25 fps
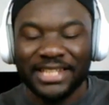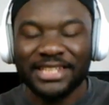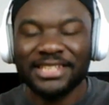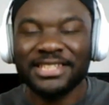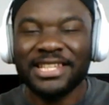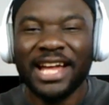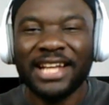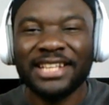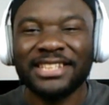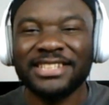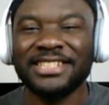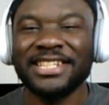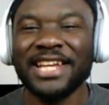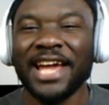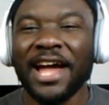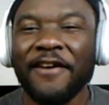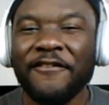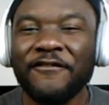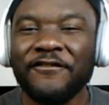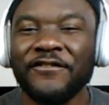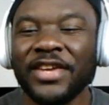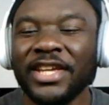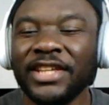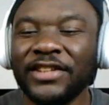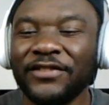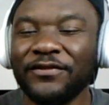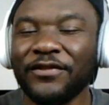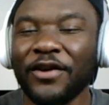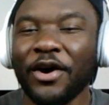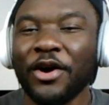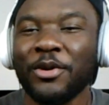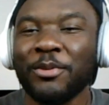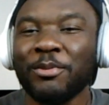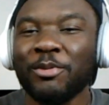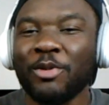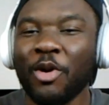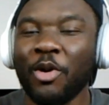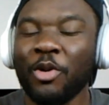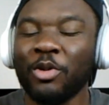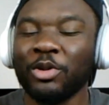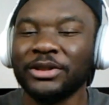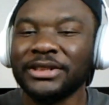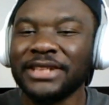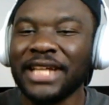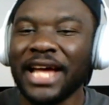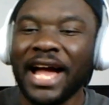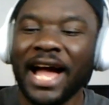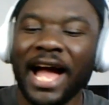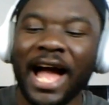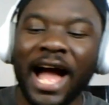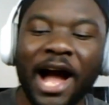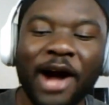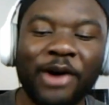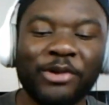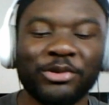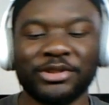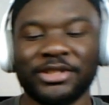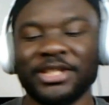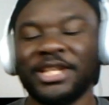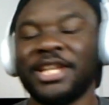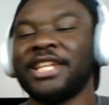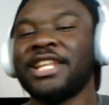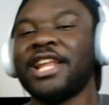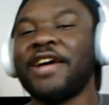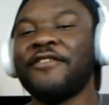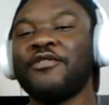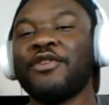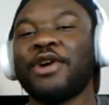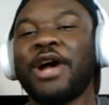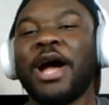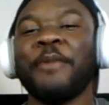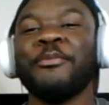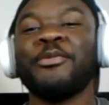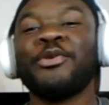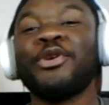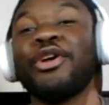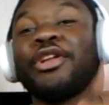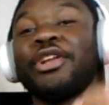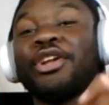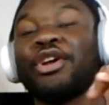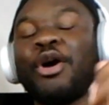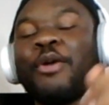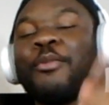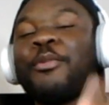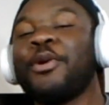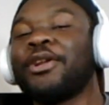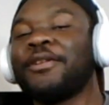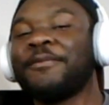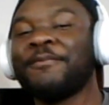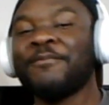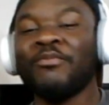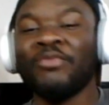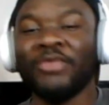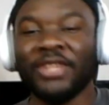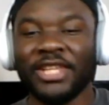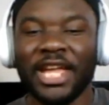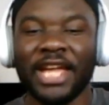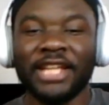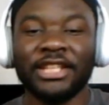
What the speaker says: This is JarViz Forum Kongosa House. Now for Cameroon, come on.